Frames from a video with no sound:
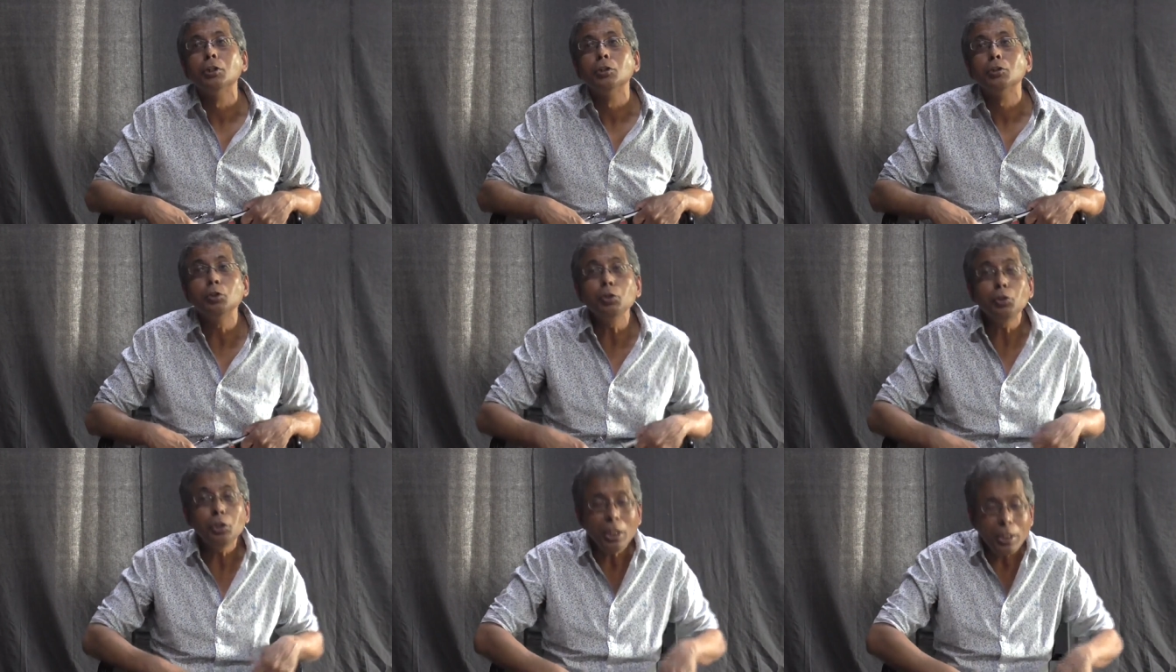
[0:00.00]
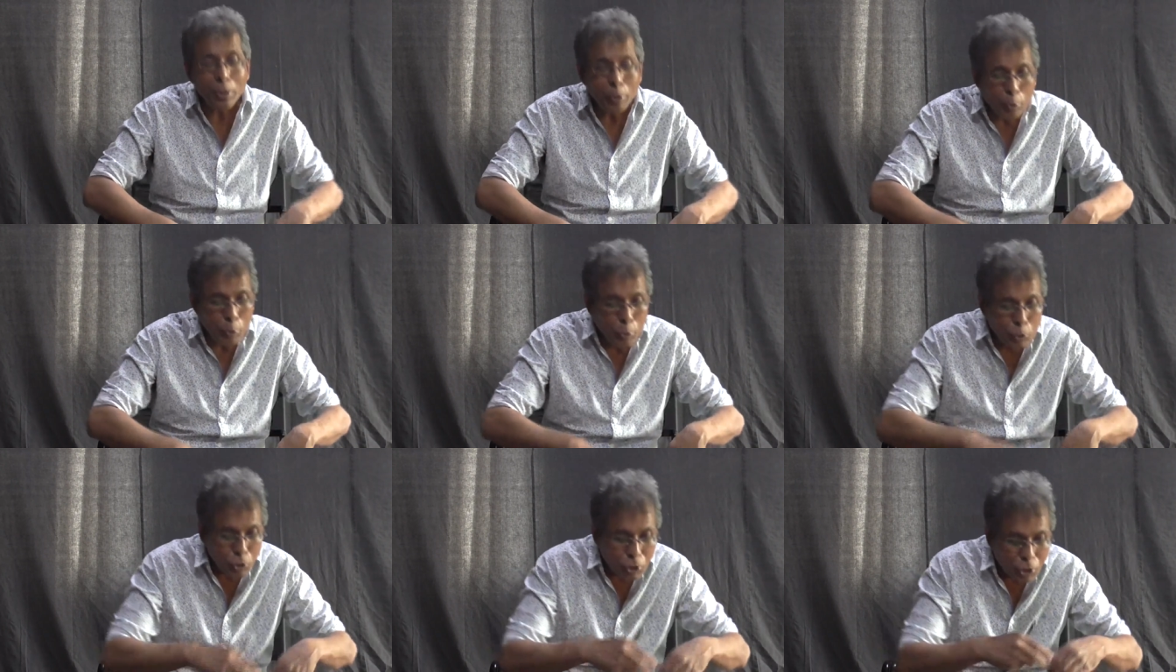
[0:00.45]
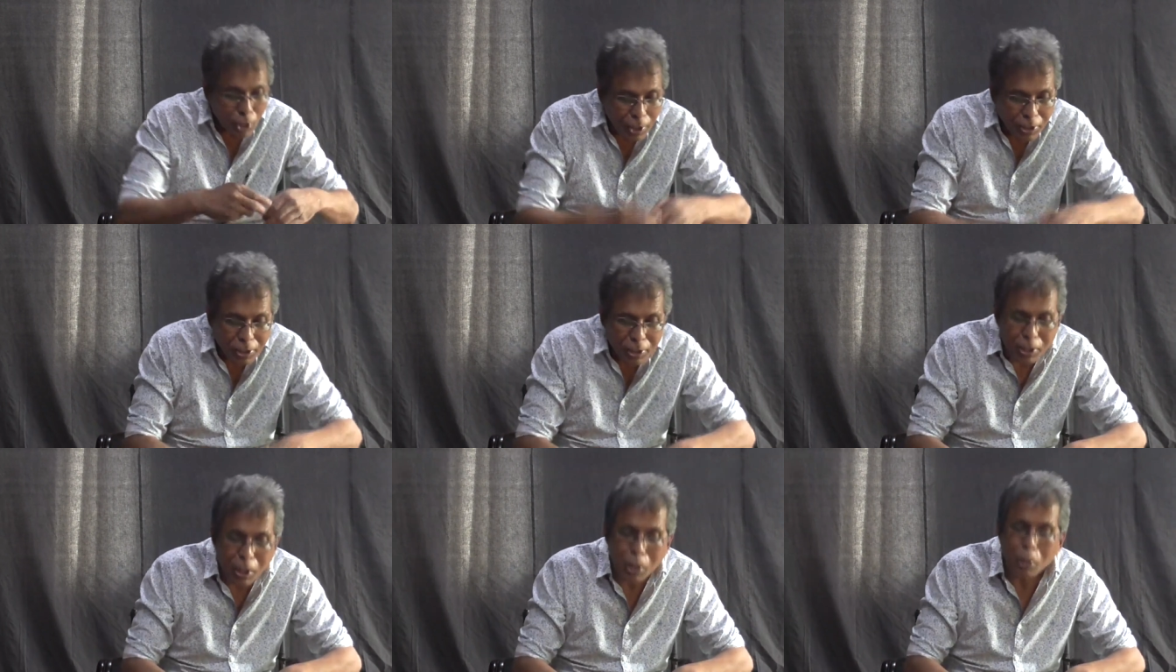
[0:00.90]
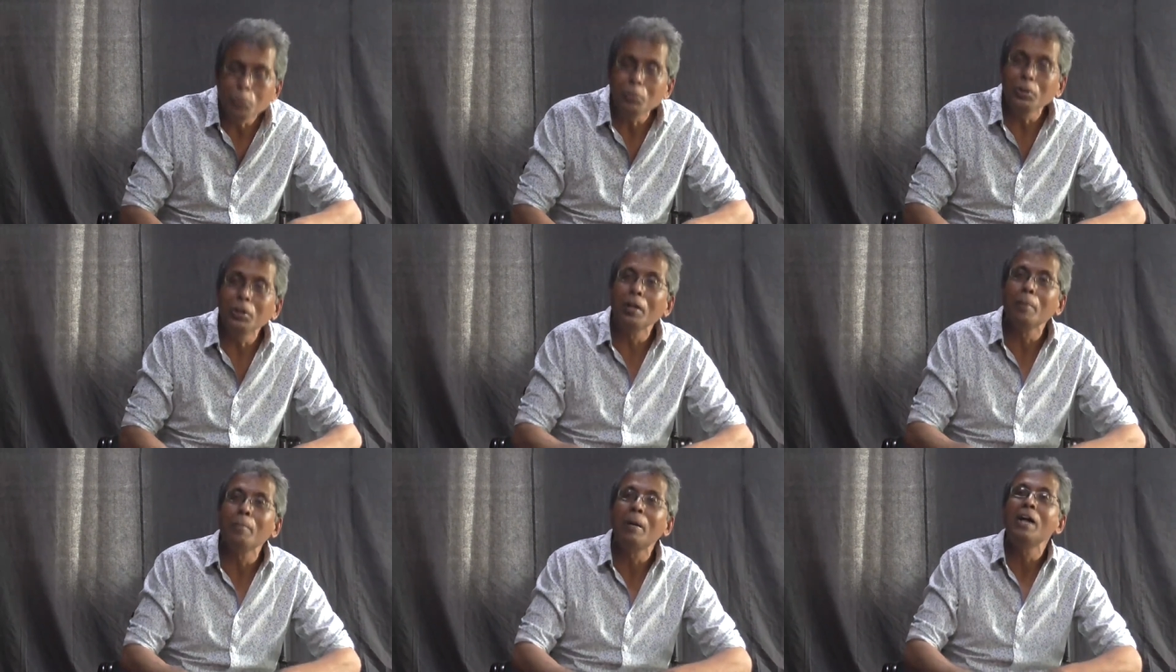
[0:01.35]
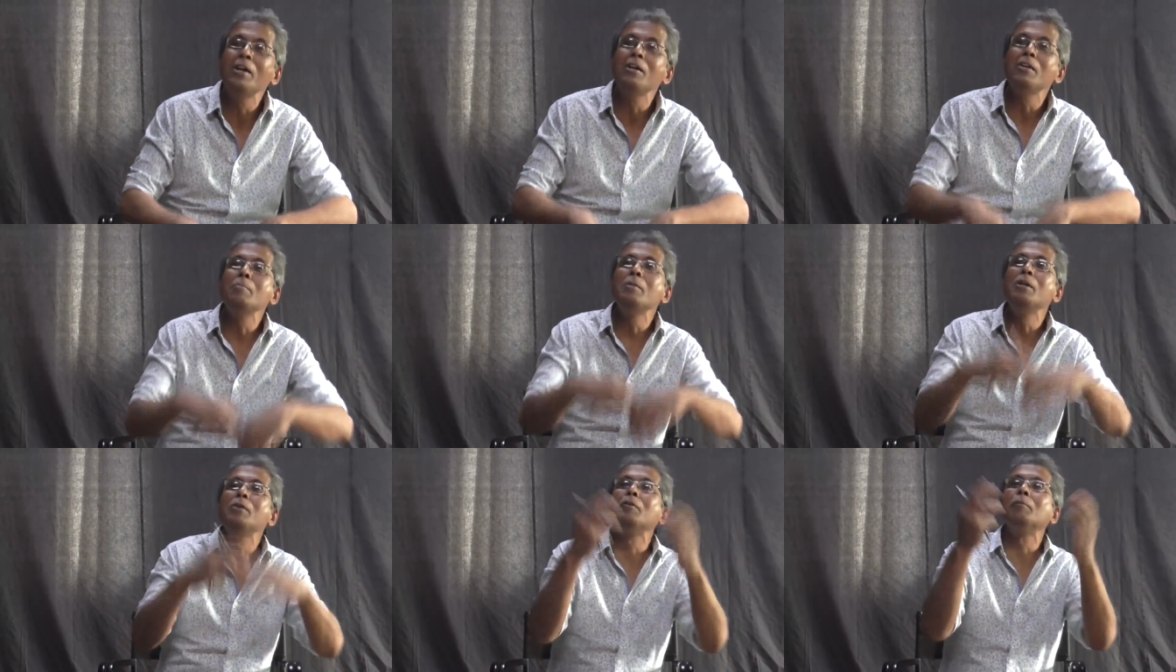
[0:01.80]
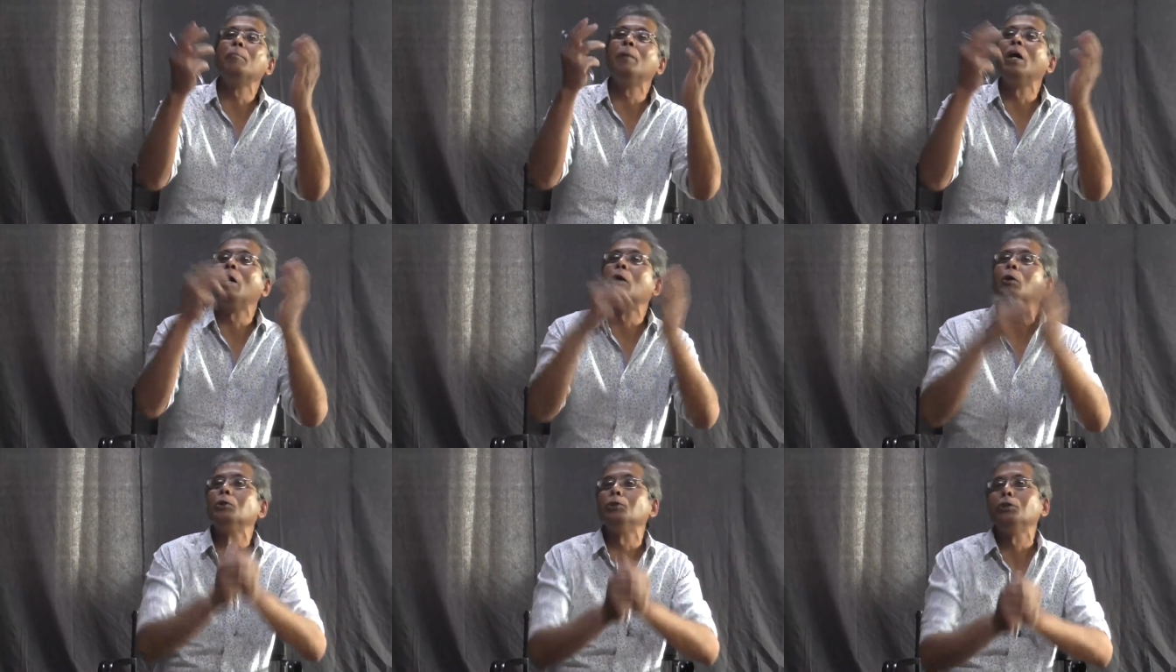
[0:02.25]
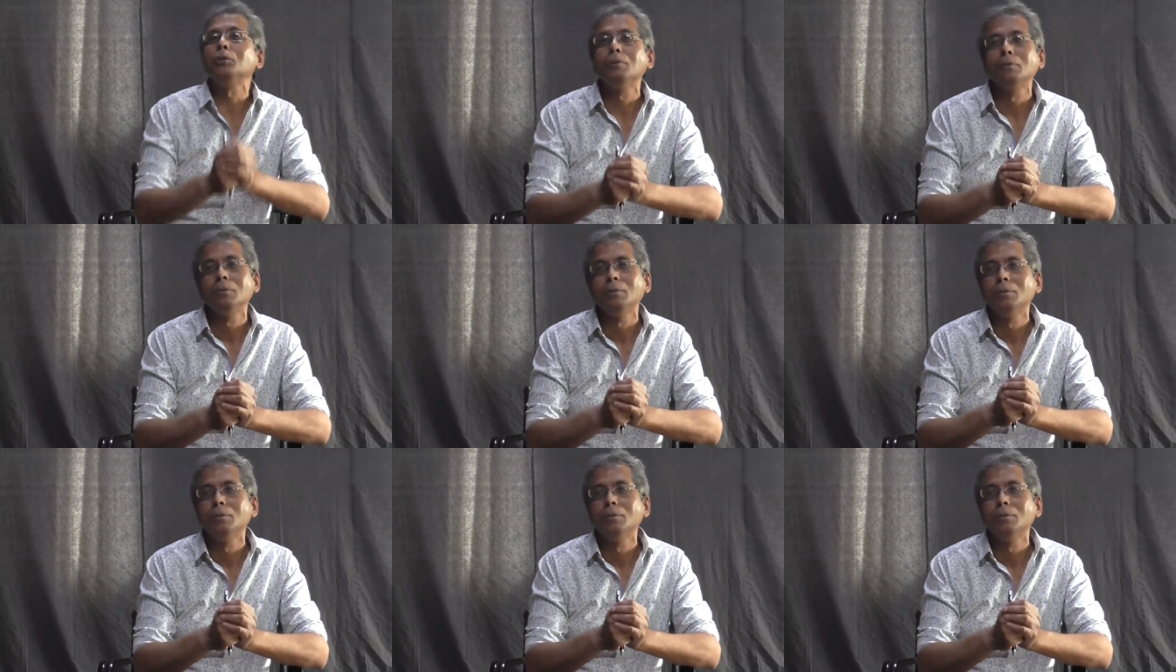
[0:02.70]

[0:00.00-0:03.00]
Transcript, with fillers: So you see, you started out with an abandonment of biology